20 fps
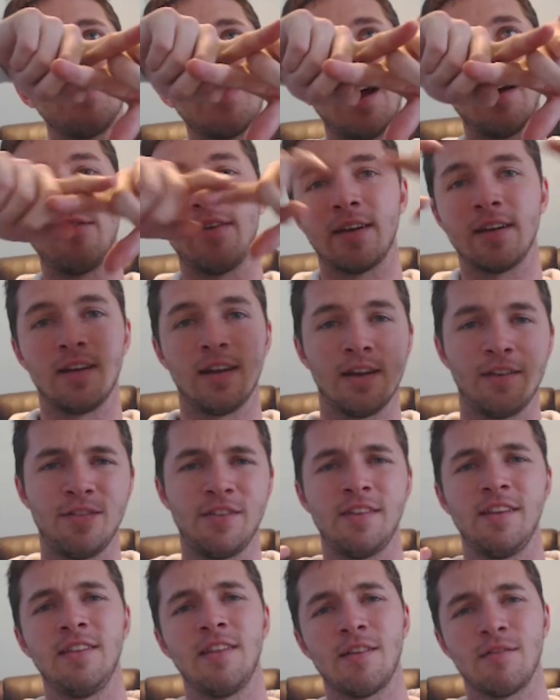Like, if you
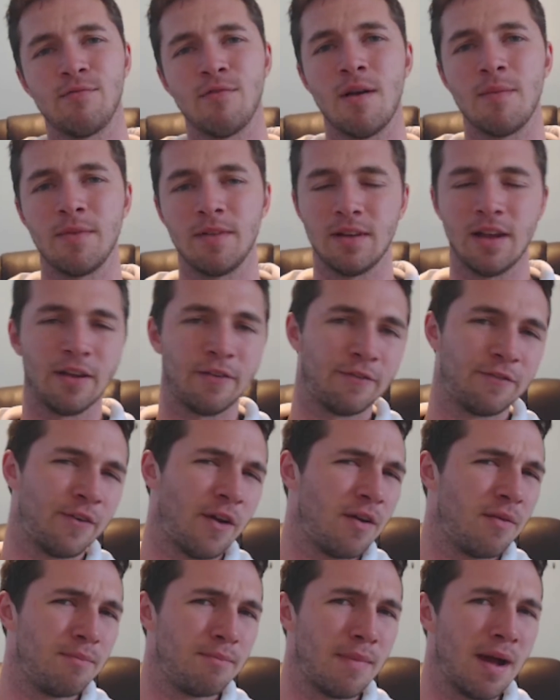see those like
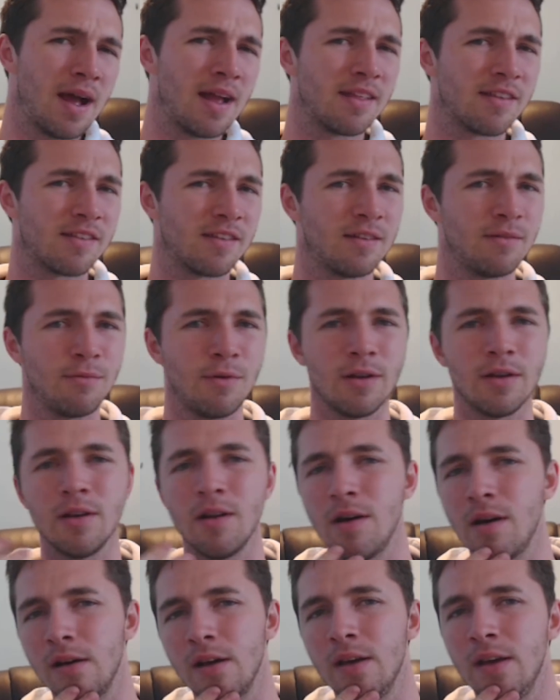foam mats and
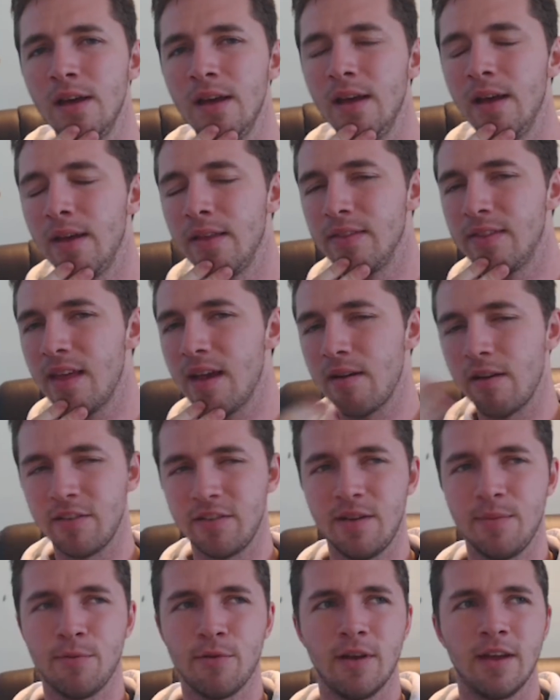whatnot, they're
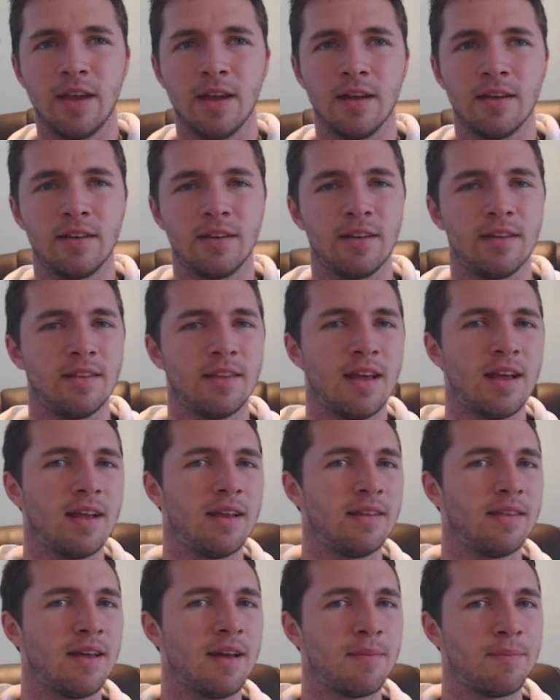actually pretty good.
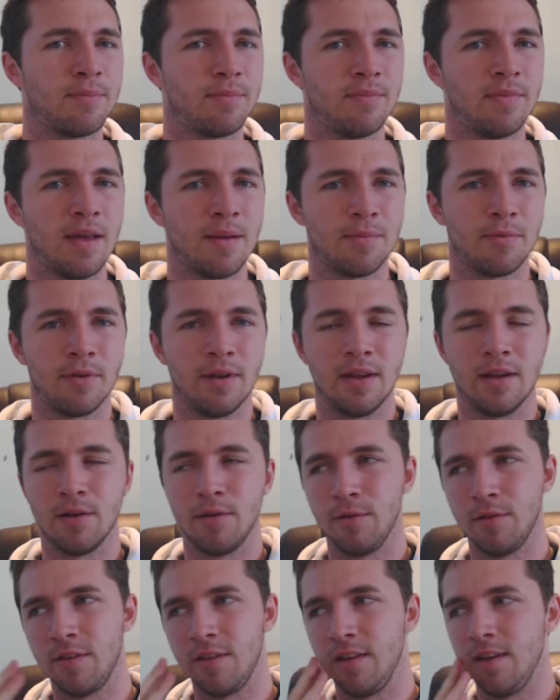They're pretty
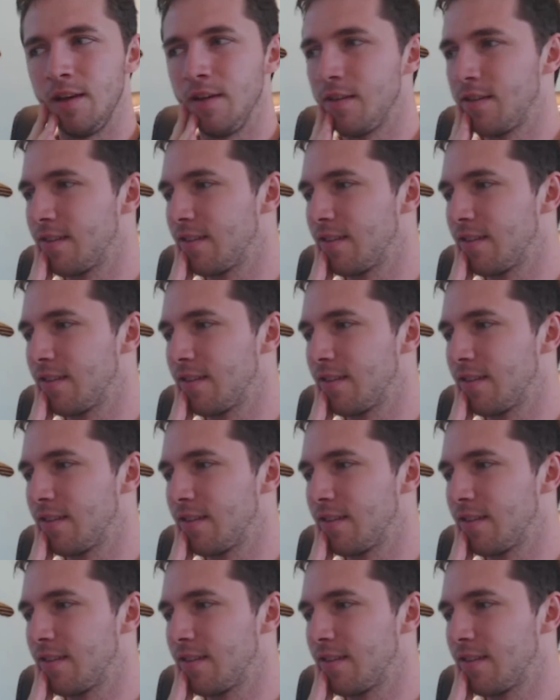cool to use.